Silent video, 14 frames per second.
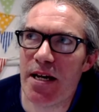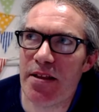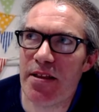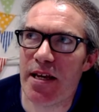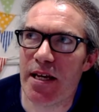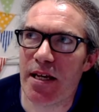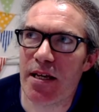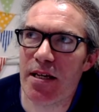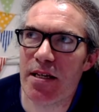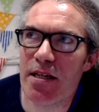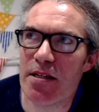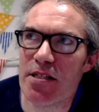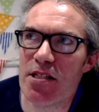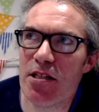I
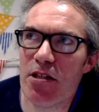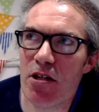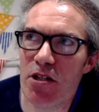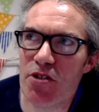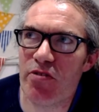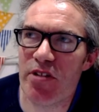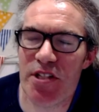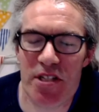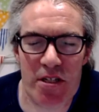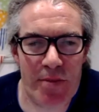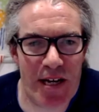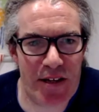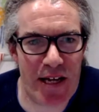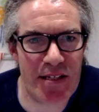think, and there's lots written
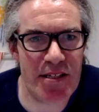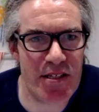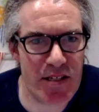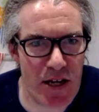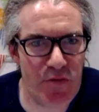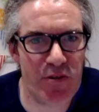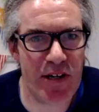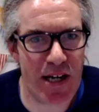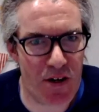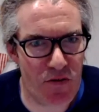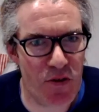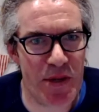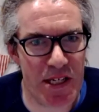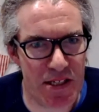about that discovery
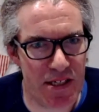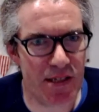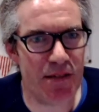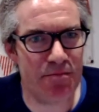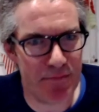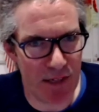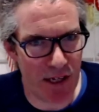alpha beta